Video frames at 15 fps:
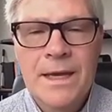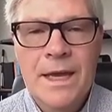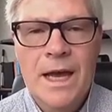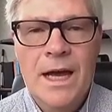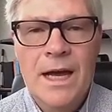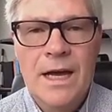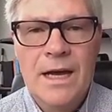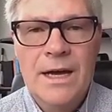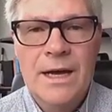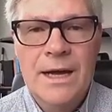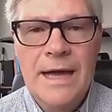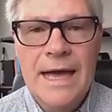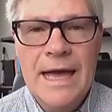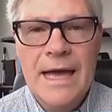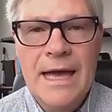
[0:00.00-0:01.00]

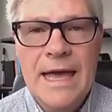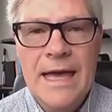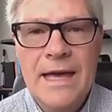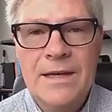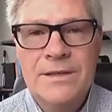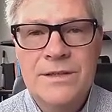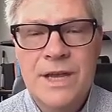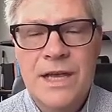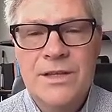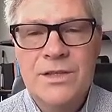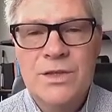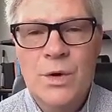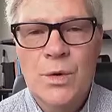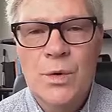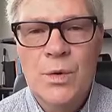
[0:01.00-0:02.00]
And
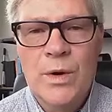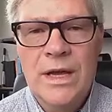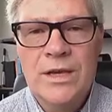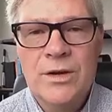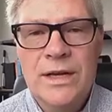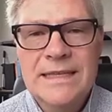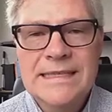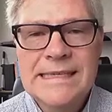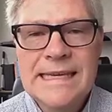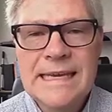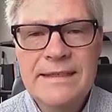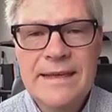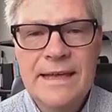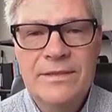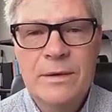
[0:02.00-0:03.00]
so you can see
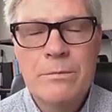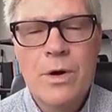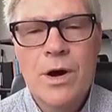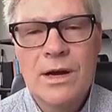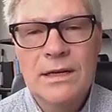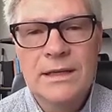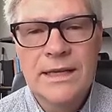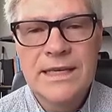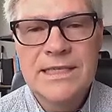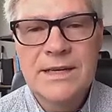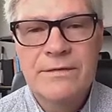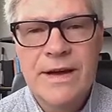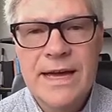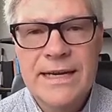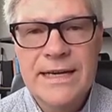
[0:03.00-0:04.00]
that the model is
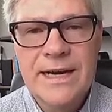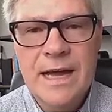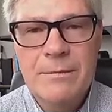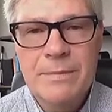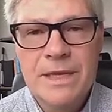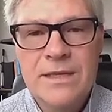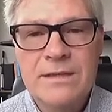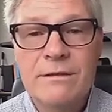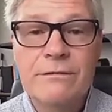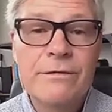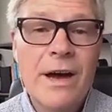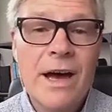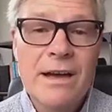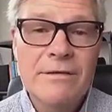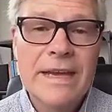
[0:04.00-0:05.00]
divided up into
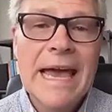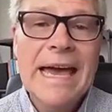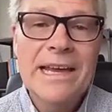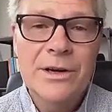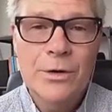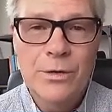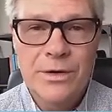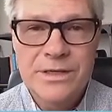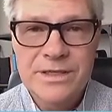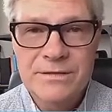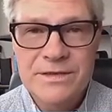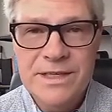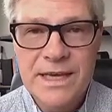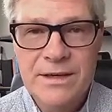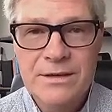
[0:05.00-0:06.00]
5 categories of
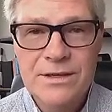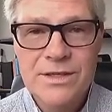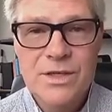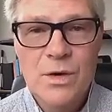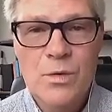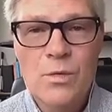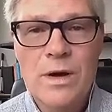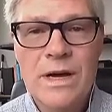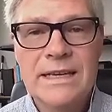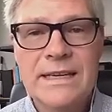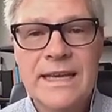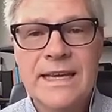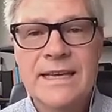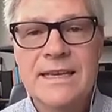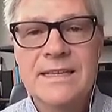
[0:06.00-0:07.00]
skills. So one
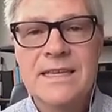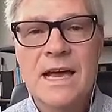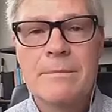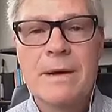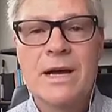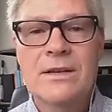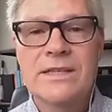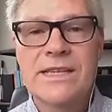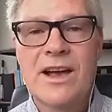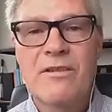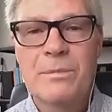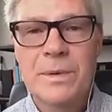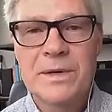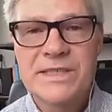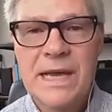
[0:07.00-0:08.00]
is about
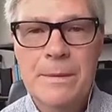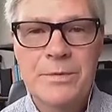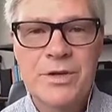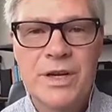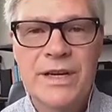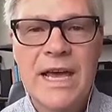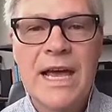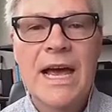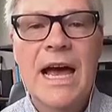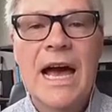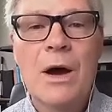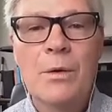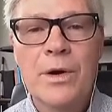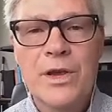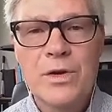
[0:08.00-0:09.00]
self-perception.
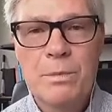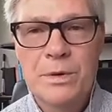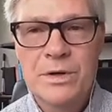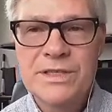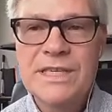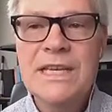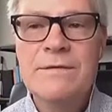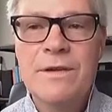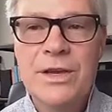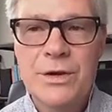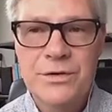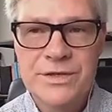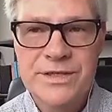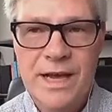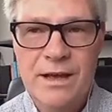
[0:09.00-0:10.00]
How are you perceiving
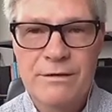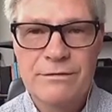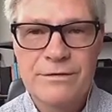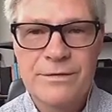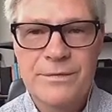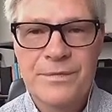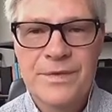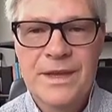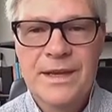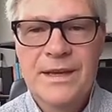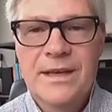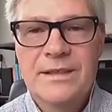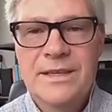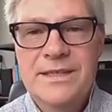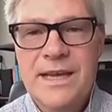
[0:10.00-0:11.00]
yourself?
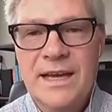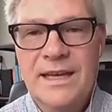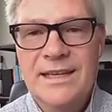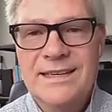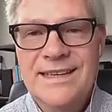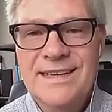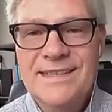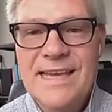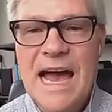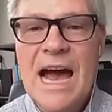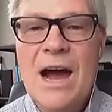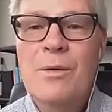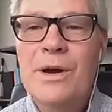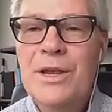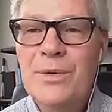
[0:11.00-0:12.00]
The second is,
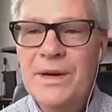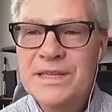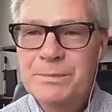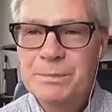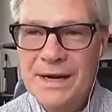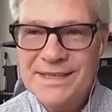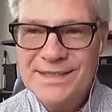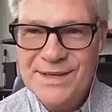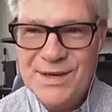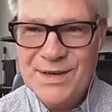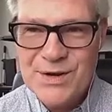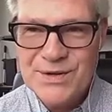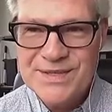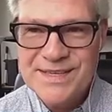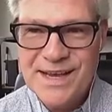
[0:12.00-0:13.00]
how are you expressing
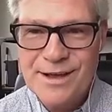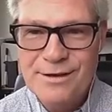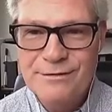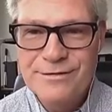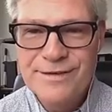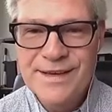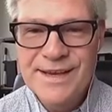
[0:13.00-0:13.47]
yourself?